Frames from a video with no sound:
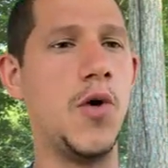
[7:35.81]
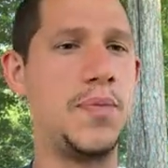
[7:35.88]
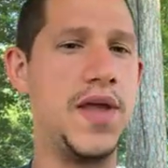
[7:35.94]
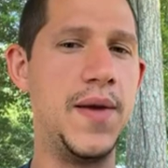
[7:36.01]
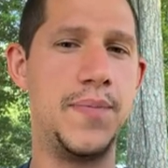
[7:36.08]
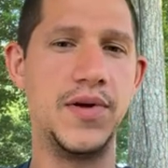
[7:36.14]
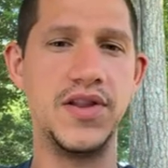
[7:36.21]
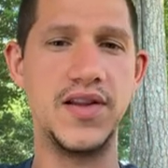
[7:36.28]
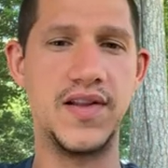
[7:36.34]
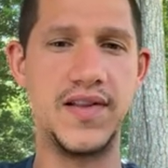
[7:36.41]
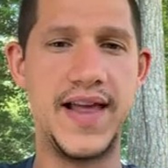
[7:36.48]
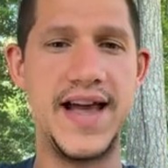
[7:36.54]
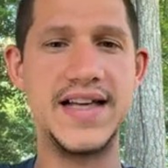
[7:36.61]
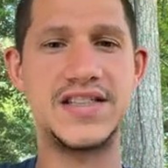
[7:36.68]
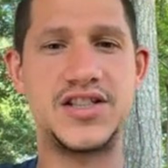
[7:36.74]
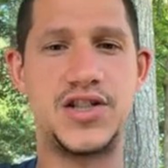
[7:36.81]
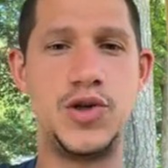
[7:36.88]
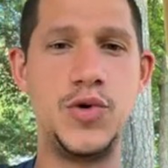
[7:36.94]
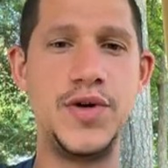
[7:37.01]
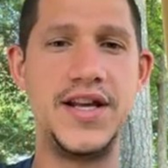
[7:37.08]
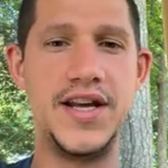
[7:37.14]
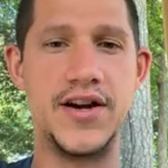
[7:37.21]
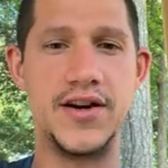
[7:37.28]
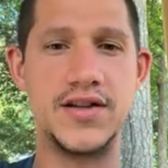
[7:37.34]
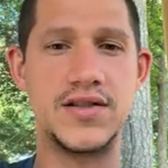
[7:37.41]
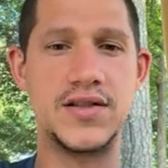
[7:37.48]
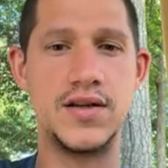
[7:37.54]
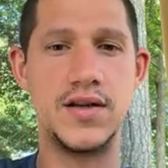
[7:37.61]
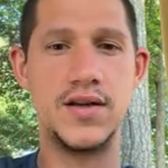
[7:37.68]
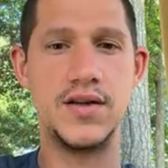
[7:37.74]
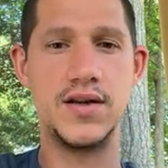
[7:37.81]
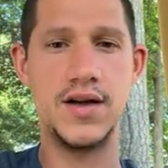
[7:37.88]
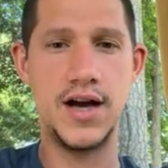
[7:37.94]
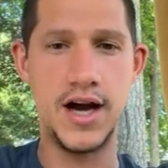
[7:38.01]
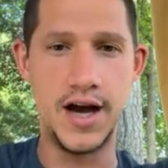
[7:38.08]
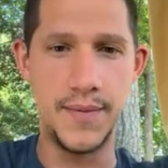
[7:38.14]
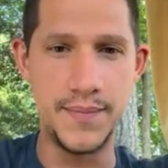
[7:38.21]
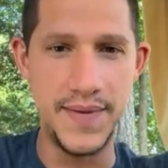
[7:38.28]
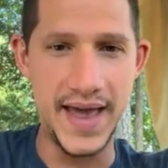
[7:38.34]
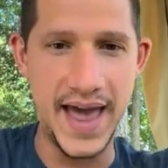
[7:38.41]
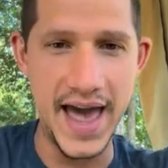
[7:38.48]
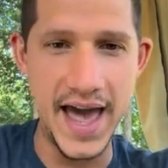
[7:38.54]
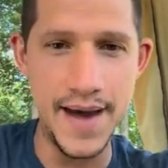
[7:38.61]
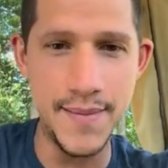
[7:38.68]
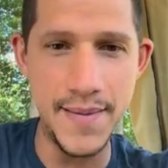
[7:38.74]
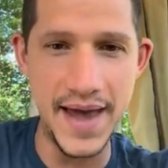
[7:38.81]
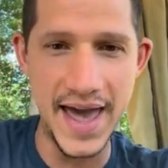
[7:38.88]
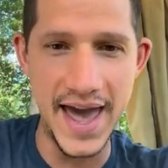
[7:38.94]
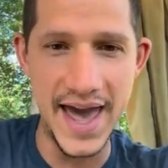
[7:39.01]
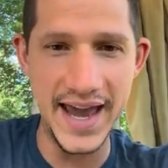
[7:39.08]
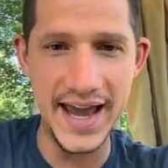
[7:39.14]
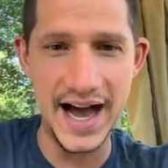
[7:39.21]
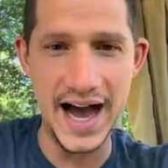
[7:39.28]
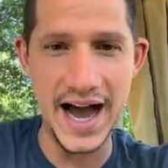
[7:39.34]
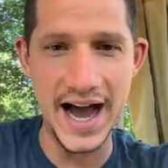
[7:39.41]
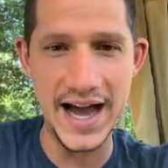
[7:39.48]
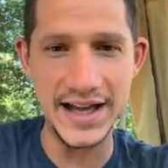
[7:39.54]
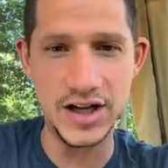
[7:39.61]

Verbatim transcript: people in the last two years um, M.A.I.